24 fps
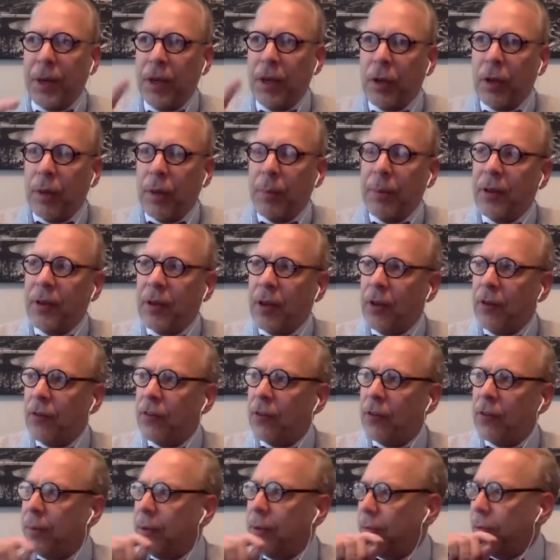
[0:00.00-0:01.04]
you know, let me tell you
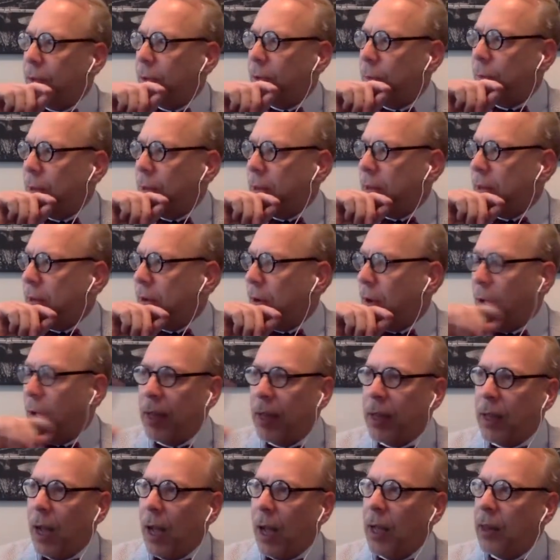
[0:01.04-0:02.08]
something really quickly here.
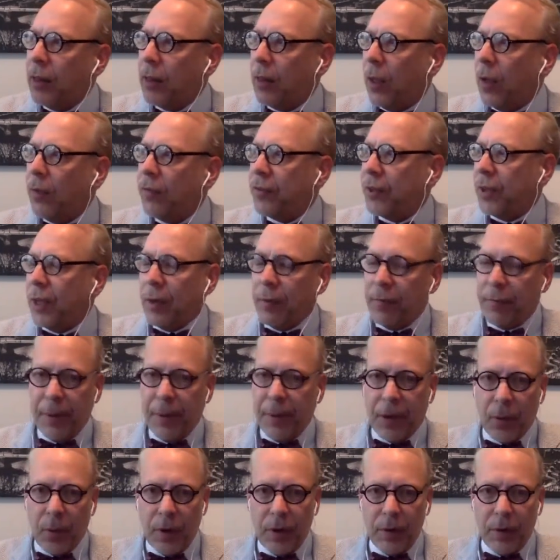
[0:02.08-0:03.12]
I love to give
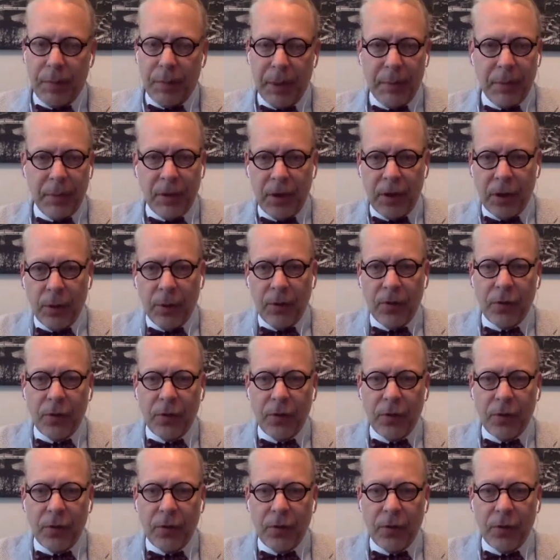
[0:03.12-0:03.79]
Bitcoin to people, you know, in